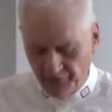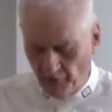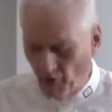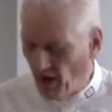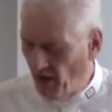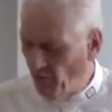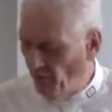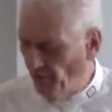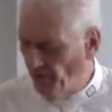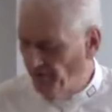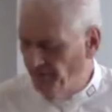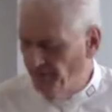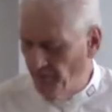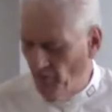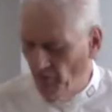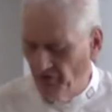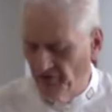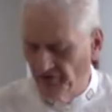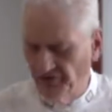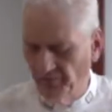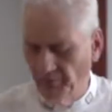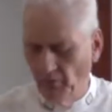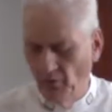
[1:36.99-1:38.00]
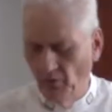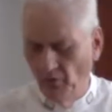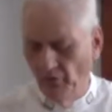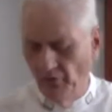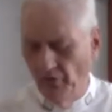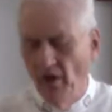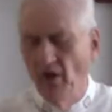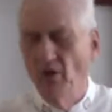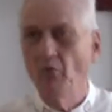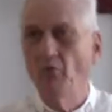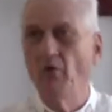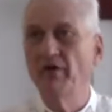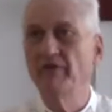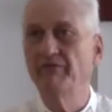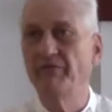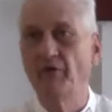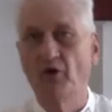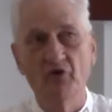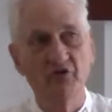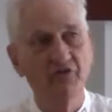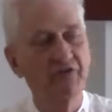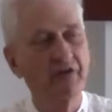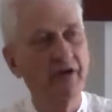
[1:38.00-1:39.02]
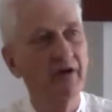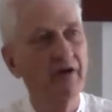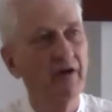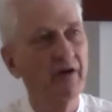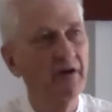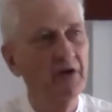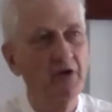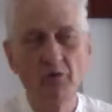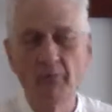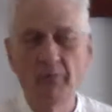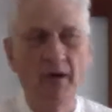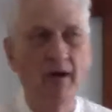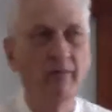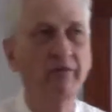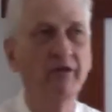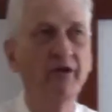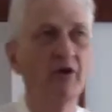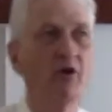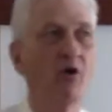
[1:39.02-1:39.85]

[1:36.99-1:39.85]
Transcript: so I want to focus upon one verse here, and you probably